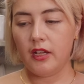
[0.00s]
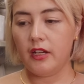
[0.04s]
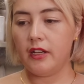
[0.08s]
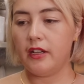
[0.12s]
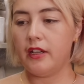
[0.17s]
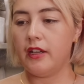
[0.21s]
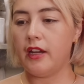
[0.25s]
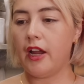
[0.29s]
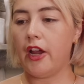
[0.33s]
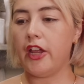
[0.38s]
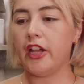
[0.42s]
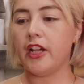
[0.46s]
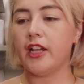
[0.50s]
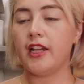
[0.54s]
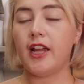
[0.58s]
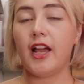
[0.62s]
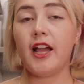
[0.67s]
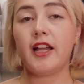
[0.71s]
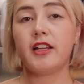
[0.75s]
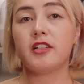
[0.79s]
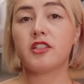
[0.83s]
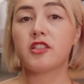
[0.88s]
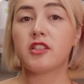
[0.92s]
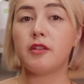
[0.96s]
Now you can
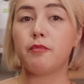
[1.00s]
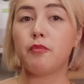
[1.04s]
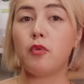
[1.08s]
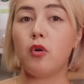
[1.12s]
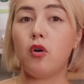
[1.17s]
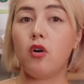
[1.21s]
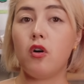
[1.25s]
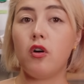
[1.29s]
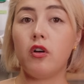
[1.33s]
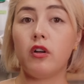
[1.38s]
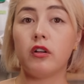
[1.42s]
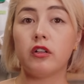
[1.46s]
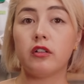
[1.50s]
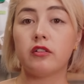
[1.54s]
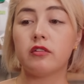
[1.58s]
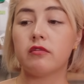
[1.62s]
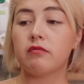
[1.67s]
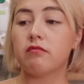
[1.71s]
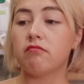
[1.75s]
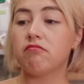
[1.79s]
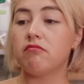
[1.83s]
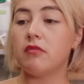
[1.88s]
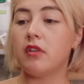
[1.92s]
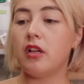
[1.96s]
add some more
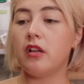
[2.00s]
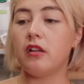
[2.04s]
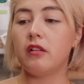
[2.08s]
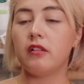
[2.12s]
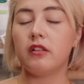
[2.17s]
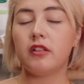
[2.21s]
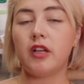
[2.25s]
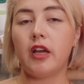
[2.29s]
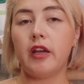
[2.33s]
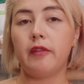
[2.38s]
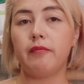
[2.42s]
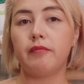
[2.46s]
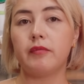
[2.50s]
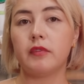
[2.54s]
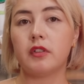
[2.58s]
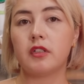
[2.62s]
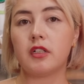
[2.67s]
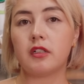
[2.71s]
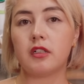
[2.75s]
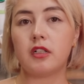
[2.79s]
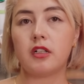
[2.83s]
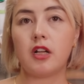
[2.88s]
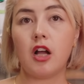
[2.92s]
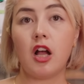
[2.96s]

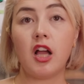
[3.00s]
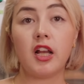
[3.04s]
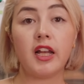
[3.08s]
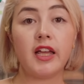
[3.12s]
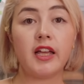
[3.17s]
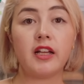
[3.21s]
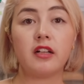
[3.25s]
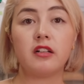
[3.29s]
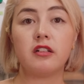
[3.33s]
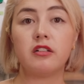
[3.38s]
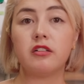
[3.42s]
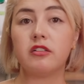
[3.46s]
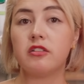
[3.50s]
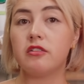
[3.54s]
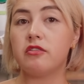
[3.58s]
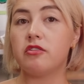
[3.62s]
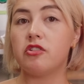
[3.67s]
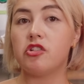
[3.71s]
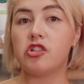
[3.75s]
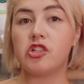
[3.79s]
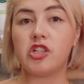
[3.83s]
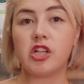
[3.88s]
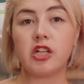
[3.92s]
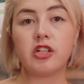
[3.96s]
garlic,
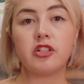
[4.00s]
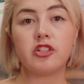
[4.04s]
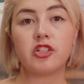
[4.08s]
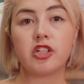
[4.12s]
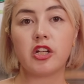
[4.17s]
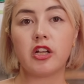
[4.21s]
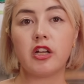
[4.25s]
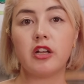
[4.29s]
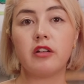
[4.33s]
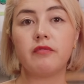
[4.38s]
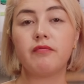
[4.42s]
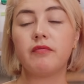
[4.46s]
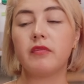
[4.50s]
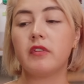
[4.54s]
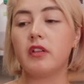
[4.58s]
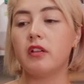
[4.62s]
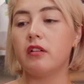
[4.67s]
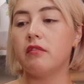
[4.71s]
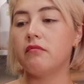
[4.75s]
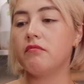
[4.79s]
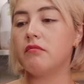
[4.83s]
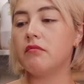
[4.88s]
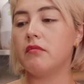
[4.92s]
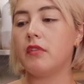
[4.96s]
ginger,
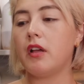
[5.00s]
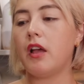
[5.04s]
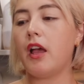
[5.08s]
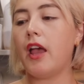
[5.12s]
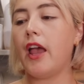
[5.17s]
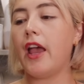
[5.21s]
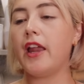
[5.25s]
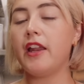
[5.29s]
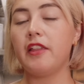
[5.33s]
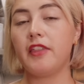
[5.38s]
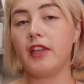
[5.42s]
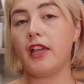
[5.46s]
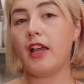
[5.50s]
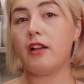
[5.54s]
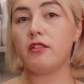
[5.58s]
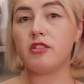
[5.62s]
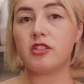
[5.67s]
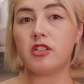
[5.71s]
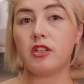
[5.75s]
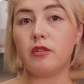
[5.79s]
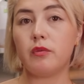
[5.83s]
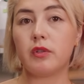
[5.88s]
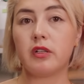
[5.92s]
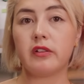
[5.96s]
anything
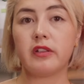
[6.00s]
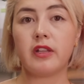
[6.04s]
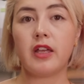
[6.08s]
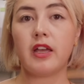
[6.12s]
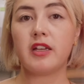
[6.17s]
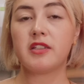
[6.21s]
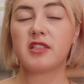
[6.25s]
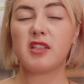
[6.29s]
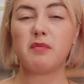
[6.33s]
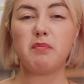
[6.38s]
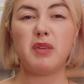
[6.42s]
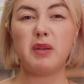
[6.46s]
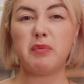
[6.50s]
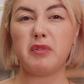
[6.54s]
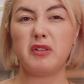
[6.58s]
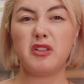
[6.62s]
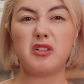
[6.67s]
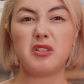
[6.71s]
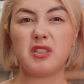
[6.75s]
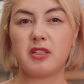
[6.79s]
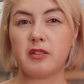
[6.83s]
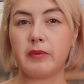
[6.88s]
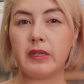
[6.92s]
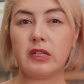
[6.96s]
else you want in there. Some people
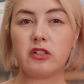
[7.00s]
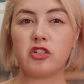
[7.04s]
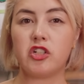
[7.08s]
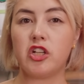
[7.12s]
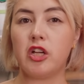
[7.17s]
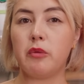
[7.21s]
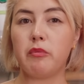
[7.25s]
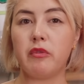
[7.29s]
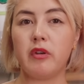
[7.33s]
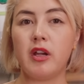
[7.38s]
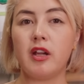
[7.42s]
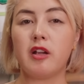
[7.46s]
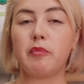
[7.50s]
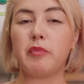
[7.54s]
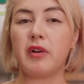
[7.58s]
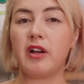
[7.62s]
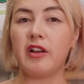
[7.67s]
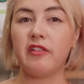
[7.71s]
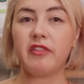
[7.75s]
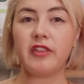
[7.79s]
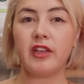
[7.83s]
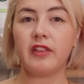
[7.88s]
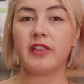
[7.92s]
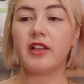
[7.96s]
use a bit of turmeric, but I
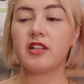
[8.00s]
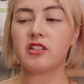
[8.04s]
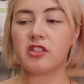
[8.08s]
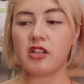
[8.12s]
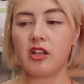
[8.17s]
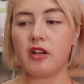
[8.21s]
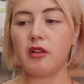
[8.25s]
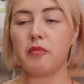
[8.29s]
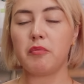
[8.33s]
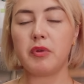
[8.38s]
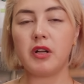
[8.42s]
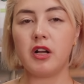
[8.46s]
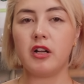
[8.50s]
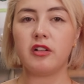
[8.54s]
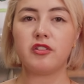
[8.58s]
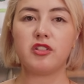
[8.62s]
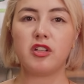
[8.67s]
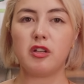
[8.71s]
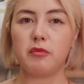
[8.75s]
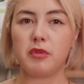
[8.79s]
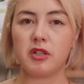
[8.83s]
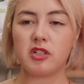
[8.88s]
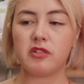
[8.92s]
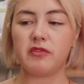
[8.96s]
think that's going to impart
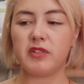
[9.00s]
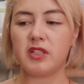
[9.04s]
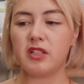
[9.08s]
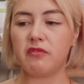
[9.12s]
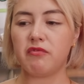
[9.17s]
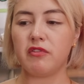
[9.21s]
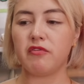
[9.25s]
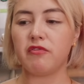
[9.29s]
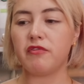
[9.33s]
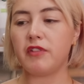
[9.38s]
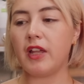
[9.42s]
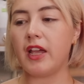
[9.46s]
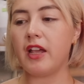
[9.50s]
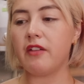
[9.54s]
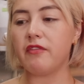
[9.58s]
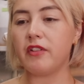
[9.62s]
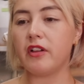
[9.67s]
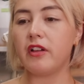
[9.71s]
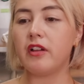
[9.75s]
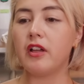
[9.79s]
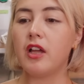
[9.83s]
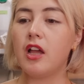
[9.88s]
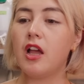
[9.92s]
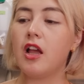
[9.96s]
too much of a different
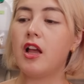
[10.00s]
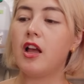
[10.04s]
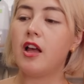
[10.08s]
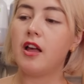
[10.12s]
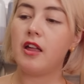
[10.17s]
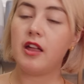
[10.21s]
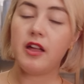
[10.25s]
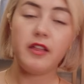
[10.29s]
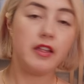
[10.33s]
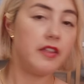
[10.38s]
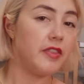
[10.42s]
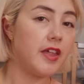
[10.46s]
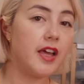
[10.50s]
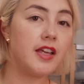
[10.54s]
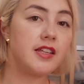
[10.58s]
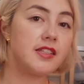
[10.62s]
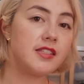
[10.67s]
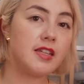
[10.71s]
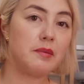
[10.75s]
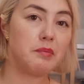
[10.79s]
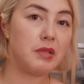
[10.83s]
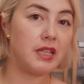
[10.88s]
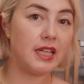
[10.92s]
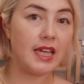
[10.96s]
flavor. That is
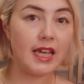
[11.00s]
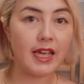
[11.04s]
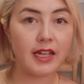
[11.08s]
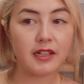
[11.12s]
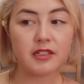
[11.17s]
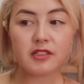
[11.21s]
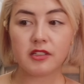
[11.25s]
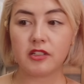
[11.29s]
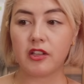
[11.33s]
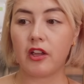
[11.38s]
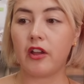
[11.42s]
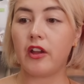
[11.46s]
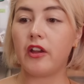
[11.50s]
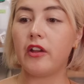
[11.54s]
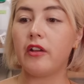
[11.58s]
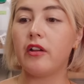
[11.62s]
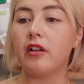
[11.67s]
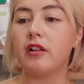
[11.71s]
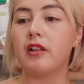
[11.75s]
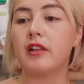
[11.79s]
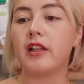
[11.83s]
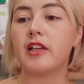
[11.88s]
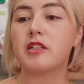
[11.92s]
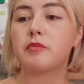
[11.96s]
simply it. So
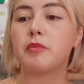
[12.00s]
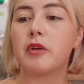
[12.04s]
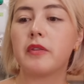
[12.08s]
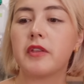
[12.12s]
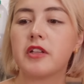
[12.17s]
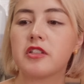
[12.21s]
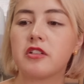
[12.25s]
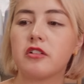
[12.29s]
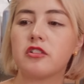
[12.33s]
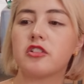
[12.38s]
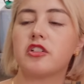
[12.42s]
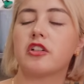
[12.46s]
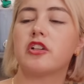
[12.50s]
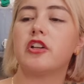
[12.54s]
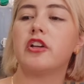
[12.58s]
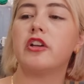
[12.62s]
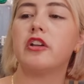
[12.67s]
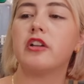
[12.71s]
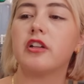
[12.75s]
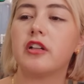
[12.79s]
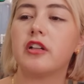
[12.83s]
let's put this on to cook,